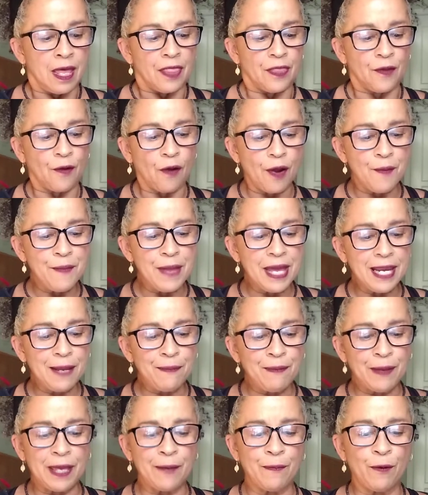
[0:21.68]
There are
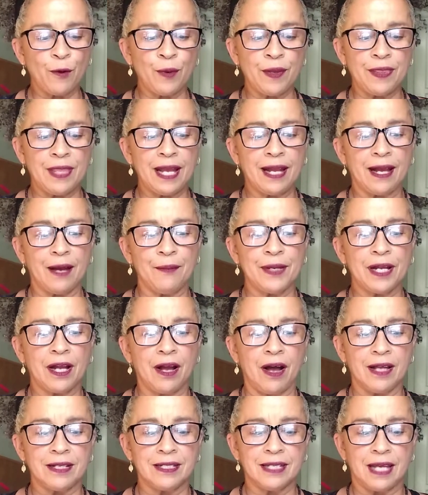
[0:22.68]
many people, when they come in
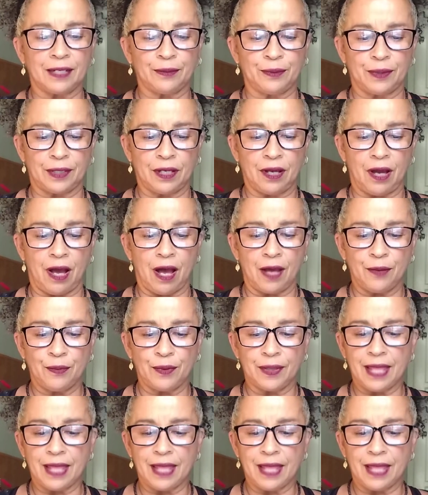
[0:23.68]
contact with God,